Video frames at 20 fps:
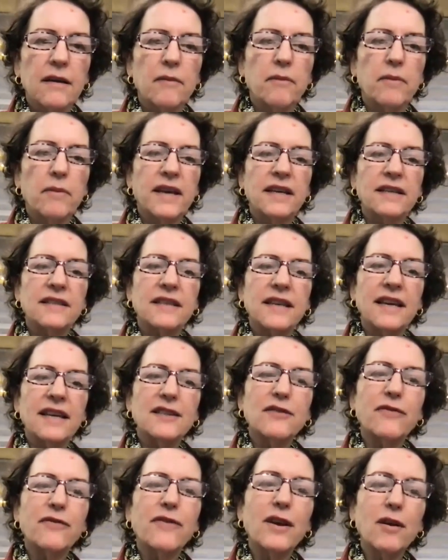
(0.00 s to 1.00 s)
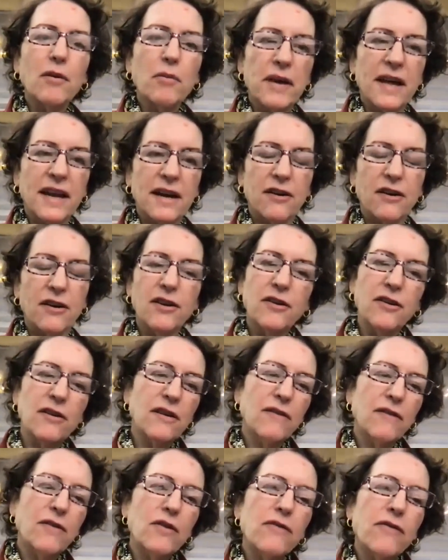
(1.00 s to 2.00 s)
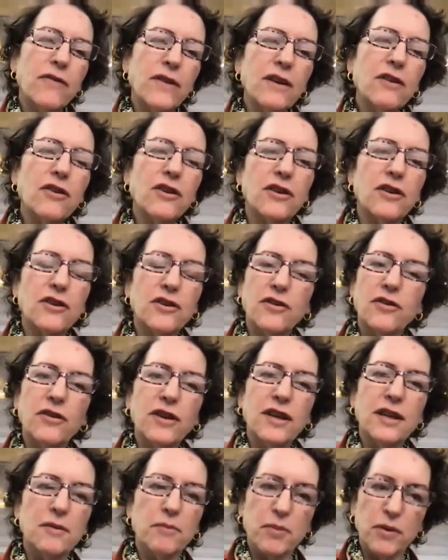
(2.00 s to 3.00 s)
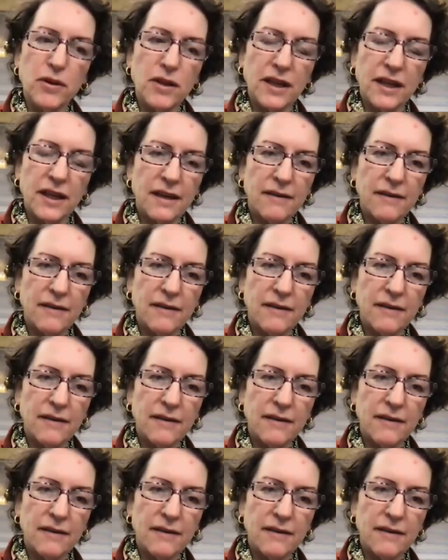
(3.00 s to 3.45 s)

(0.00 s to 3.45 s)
because kids feel better. You don't If you feel good, you don't need to bully.